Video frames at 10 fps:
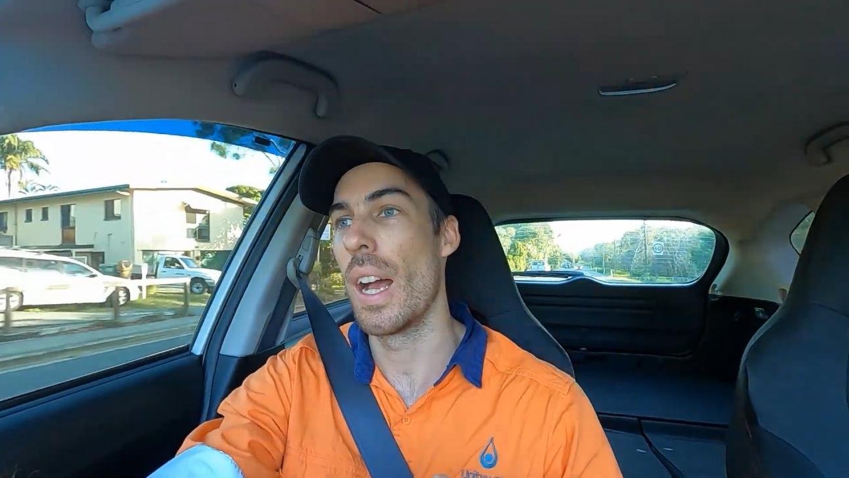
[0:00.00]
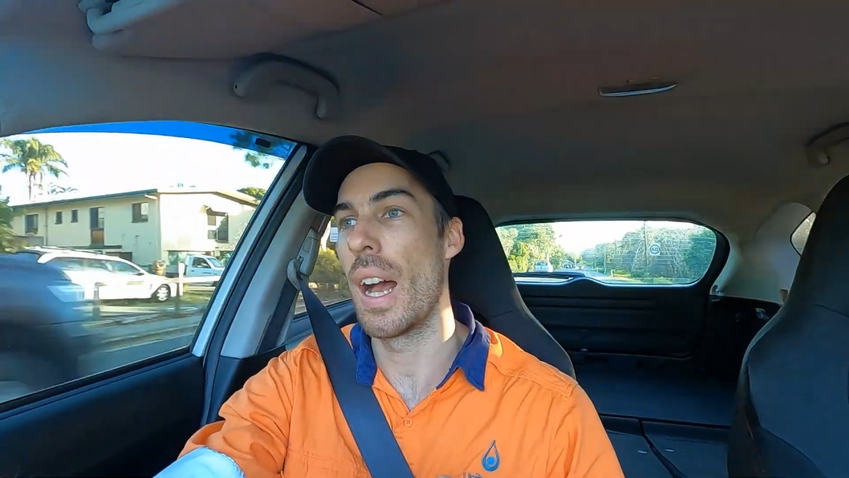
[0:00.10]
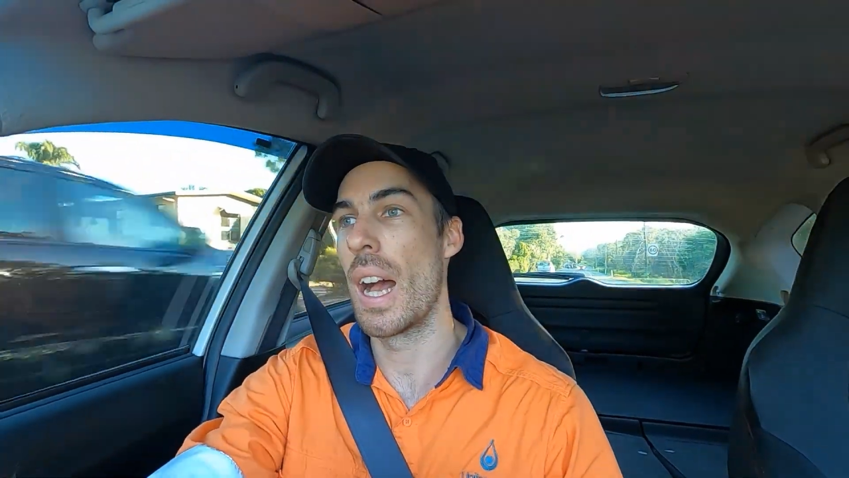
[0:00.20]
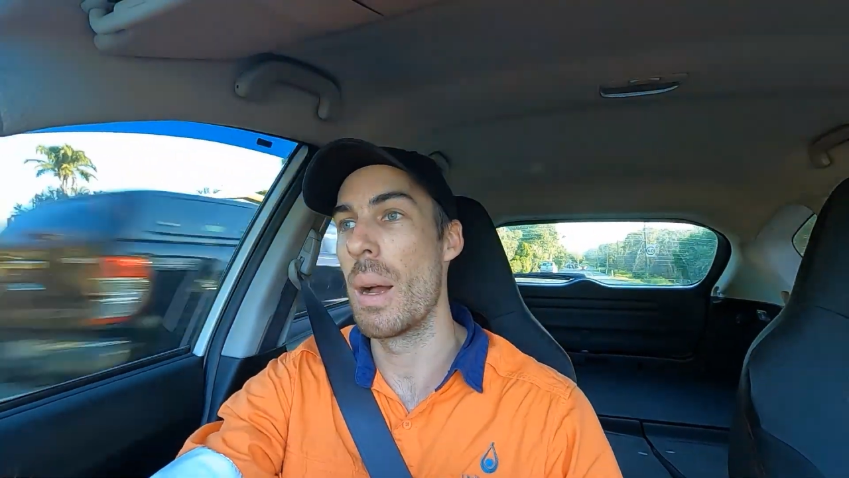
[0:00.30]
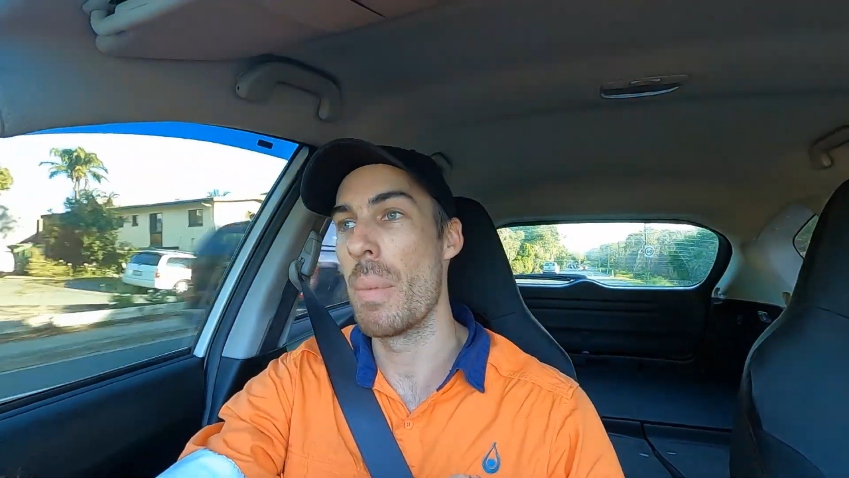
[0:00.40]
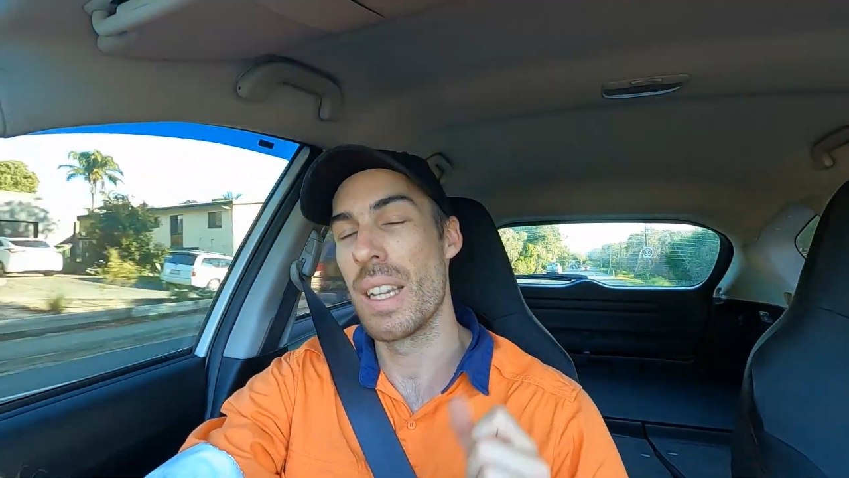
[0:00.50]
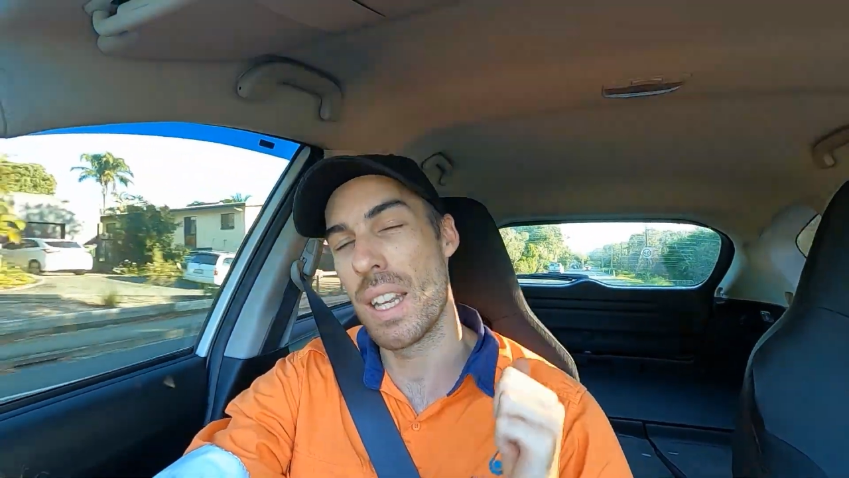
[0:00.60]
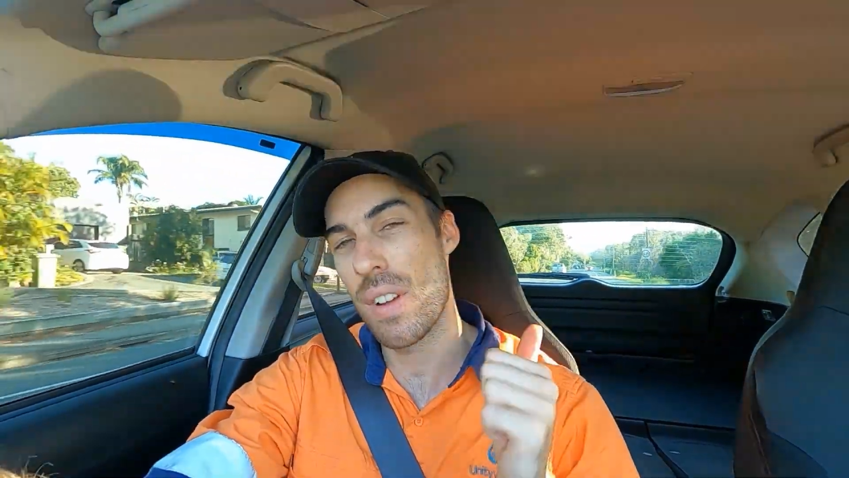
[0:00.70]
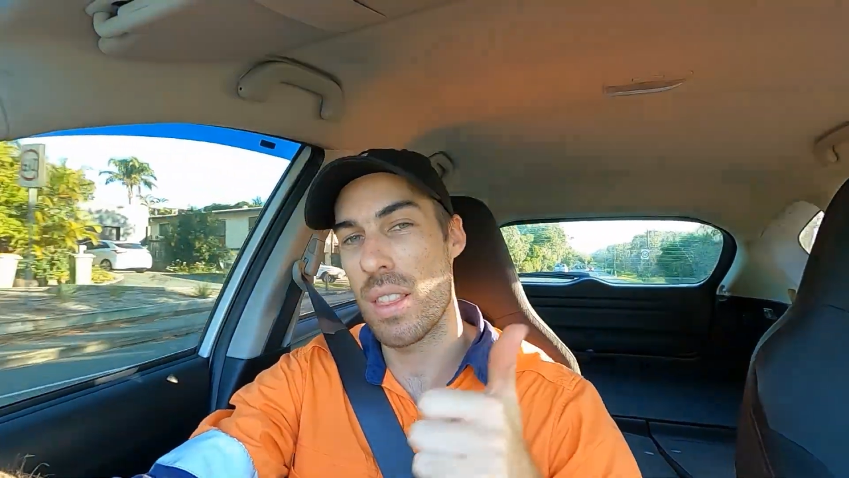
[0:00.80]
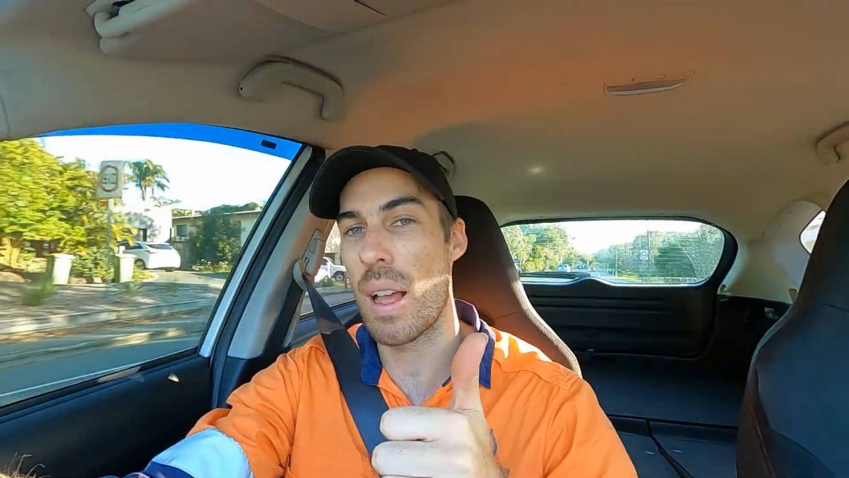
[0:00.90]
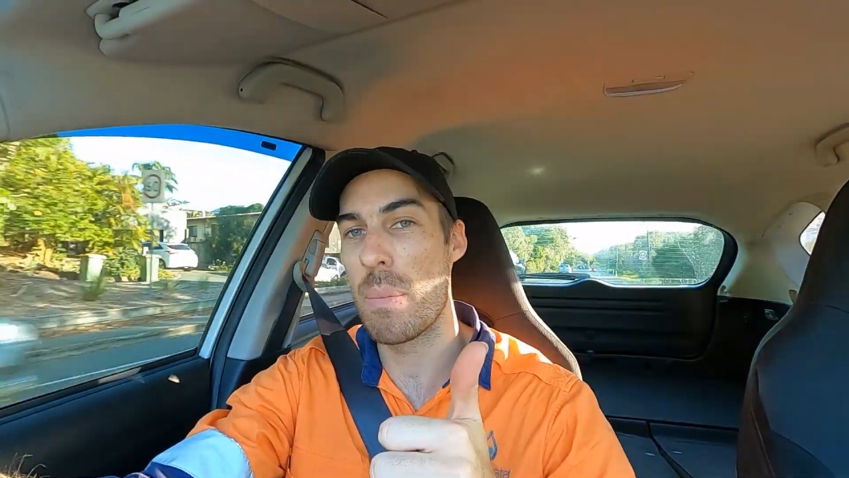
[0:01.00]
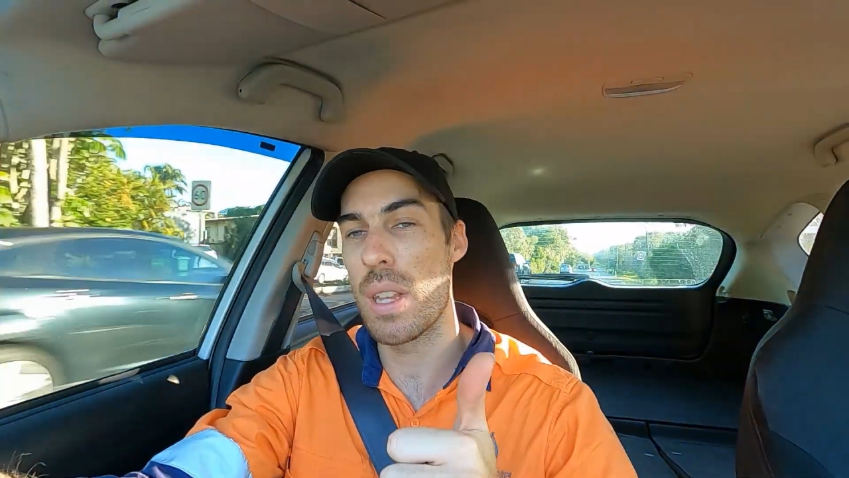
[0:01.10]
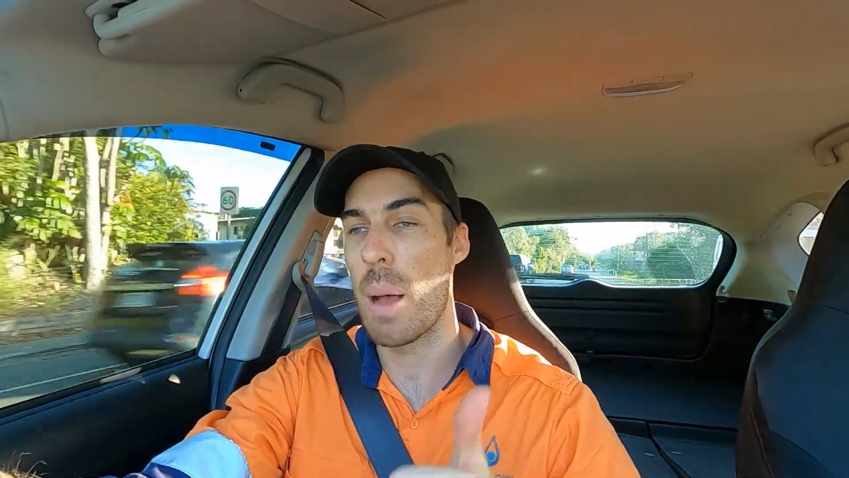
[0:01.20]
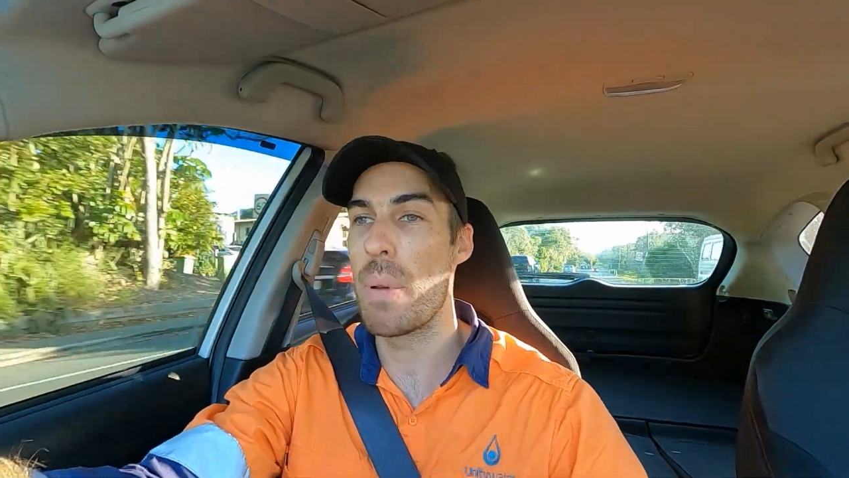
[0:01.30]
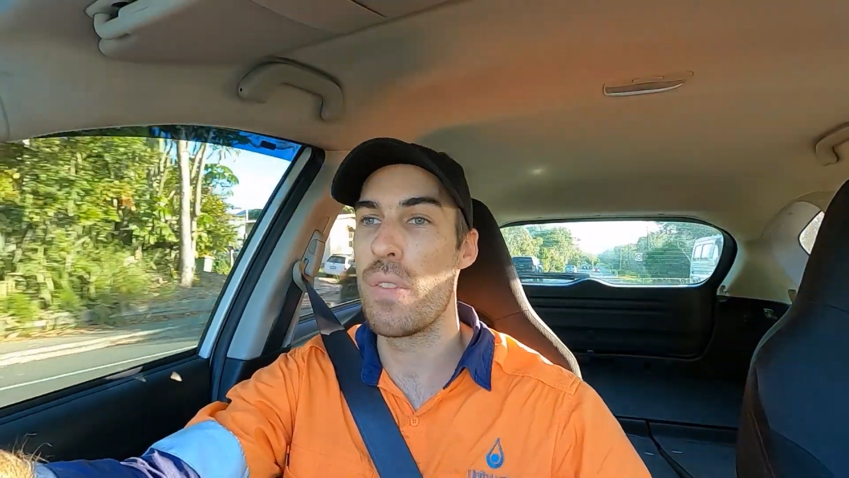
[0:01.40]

and give it a thumbs up